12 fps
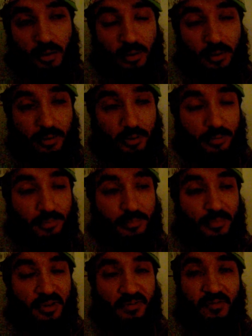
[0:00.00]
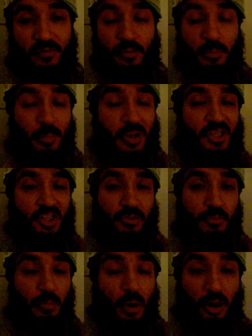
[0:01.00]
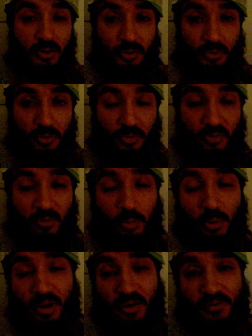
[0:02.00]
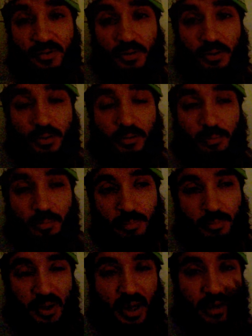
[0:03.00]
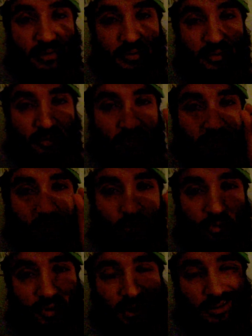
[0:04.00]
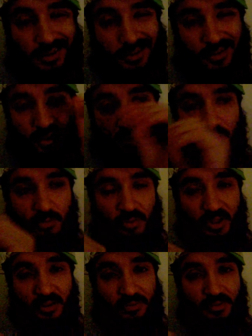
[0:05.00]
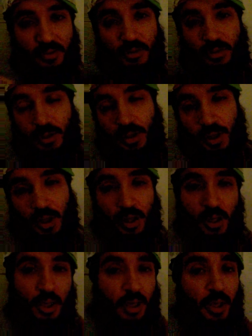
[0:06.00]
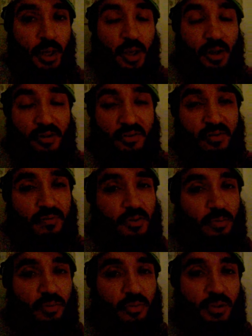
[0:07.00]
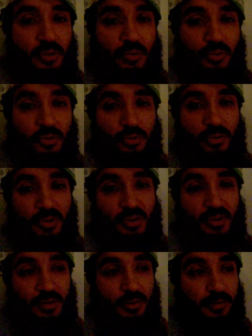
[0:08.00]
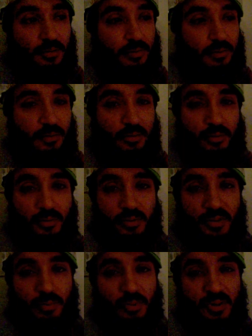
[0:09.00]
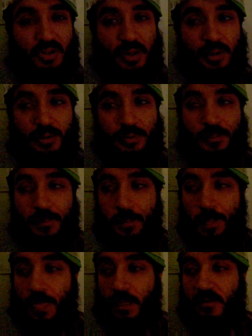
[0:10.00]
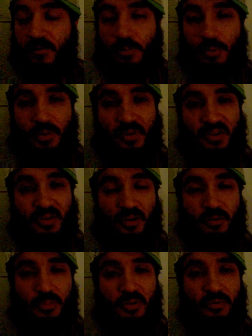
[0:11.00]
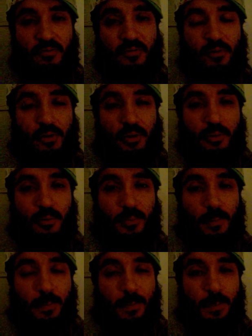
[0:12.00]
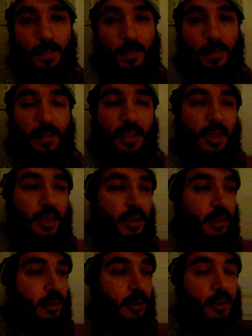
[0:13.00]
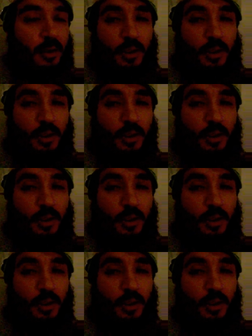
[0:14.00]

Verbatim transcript: uh, information module waves, packed in small tiny waves. The difference between those two is, simply said, if you put this aluminum foil in